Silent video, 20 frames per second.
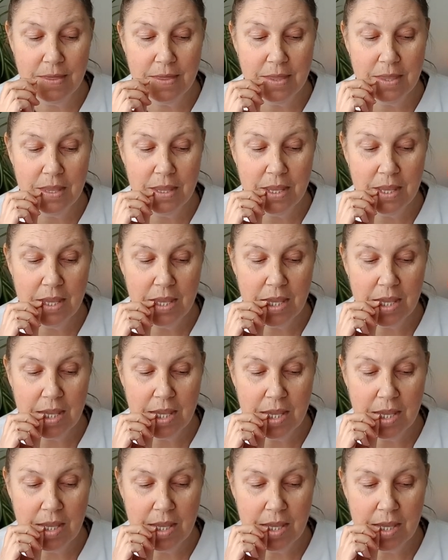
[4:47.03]

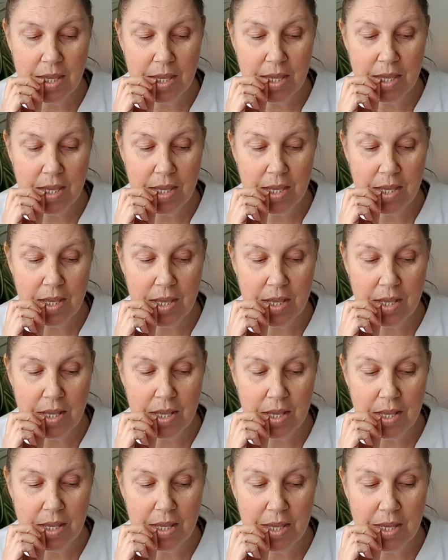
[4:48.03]

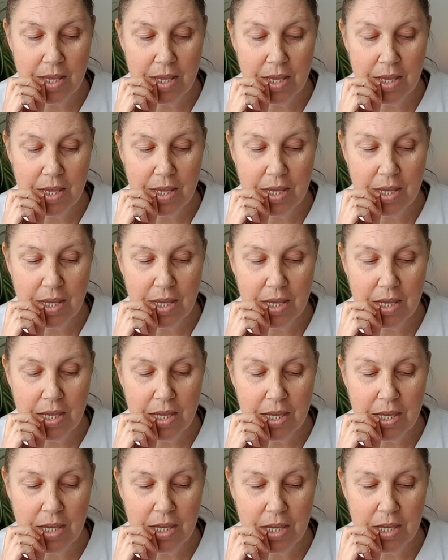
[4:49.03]

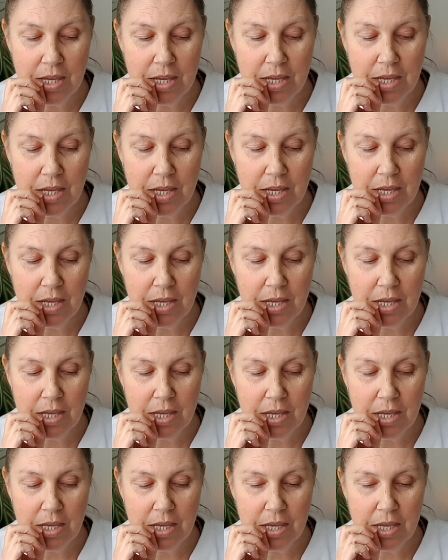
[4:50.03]

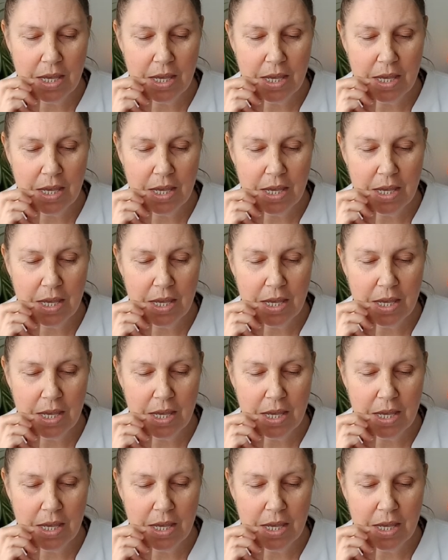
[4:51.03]
[no speech]